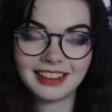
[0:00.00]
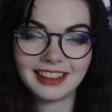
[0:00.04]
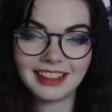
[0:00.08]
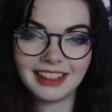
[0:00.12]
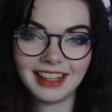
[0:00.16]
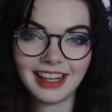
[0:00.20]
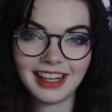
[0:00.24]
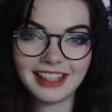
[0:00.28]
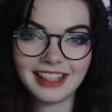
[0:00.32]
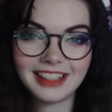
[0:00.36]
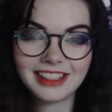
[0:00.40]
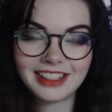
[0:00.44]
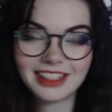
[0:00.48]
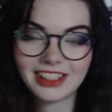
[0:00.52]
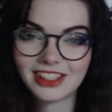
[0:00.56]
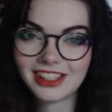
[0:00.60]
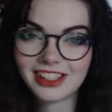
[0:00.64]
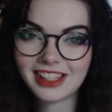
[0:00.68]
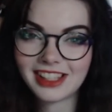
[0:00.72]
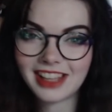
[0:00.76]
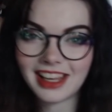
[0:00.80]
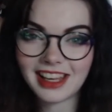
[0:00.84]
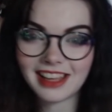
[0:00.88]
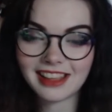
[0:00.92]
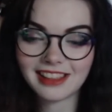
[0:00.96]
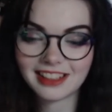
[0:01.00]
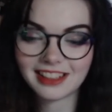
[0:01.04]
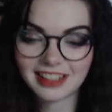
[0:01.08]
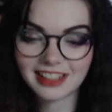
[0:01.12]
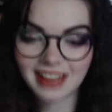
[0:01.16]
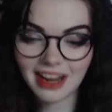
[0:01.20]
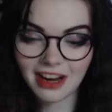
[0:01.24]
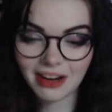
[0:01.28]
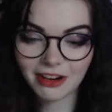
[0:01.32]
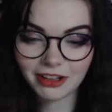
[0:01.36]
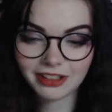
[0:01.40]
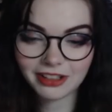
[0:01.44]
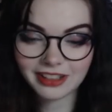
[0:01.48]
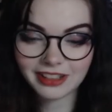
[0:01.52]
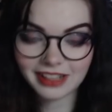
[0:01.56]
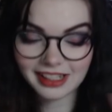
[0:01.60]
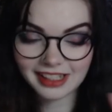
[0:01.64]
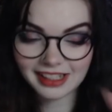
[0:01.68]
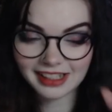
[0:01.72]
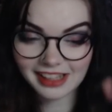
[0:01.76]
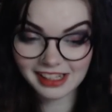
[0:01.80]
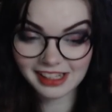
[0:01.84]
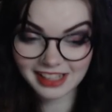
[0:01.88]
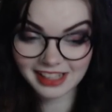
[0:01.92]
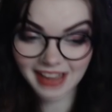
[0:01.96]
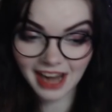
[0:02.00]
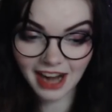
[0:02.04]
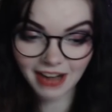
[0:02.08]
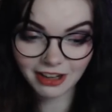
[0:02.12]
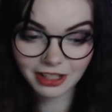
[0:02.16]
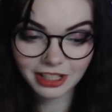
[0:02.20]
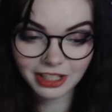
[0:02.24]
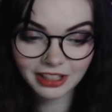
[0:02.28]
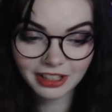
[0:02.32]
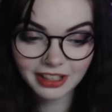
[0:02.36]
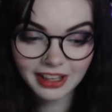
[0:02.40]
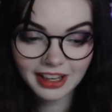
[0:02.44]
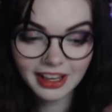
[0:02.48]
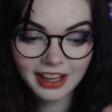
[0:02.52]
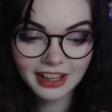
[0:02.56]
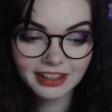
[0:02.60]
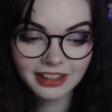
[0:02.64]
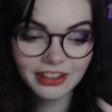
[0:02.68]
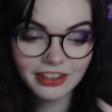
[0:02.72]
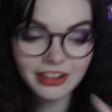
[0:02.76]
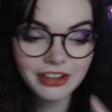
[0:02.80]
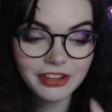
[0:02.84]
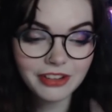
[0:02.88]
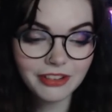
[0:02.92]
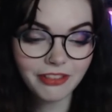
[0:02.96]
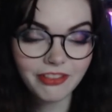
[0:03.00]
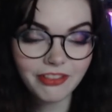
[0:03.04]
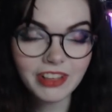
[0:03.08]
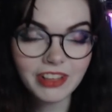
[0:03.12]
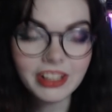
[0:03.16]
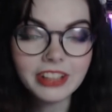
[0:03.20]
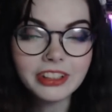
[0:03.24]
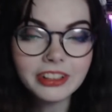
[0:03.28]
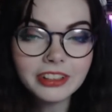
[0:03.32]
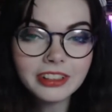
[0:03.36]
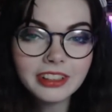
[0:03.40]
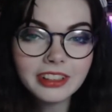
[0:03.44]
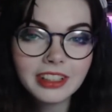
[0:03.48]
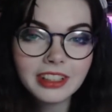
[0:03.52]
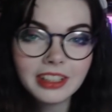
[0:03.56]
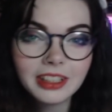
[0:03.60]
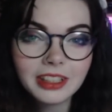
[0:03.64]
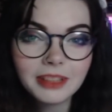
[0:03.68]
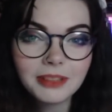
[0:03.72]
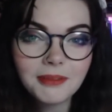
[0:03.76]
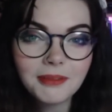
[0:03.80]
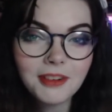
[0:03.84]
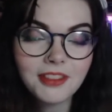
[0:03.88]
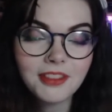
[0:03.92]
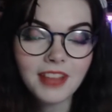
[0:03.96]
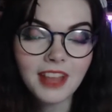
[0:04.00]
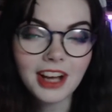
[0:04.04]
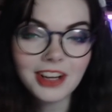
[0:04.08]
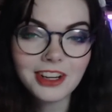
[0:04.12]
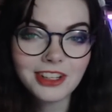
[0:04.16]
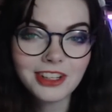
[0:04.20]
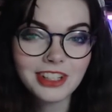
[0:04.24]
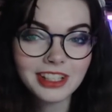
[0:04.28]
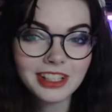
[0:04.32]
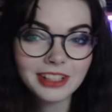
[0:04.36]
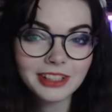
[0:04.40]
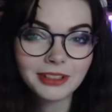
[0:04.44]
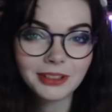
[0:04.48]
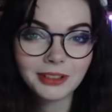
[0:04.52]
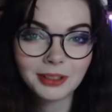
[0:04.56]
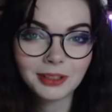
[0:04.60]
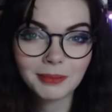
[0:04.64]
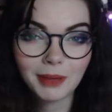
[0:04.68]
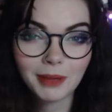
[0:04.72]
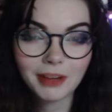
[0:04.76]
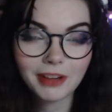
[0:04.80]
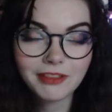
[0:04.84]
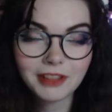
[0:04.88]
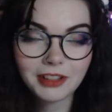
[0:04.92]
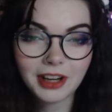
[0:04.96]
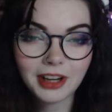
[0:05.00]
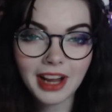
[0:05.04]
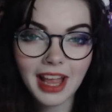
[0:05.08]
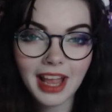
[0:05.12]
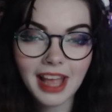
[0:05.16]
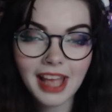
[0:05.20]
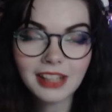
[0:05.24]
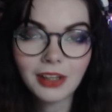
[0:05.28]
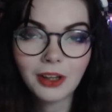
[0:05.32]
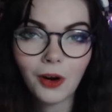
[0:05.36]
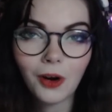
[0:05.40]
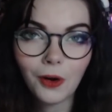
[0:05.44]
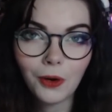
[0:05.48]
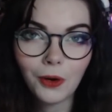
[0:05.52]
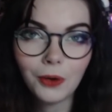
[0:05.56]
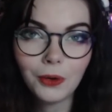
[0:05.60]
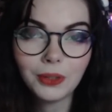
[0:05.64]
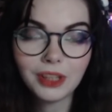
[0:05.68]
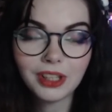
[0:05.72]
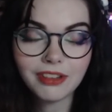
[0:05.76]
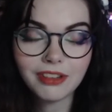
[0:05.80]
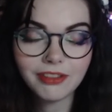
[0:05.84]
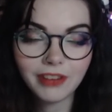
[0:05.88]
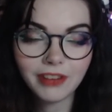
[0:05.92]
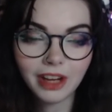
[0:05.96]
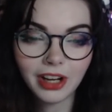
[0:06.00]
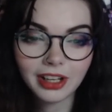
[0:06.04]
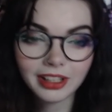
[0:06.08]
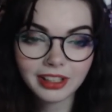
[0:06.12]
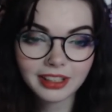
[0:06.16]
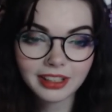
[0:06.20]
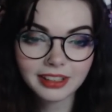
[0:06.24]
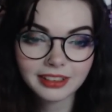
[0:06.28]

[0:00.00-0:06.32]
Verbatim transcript: and just seeing the terror that you feel with that shit going above your head. Holy fuck.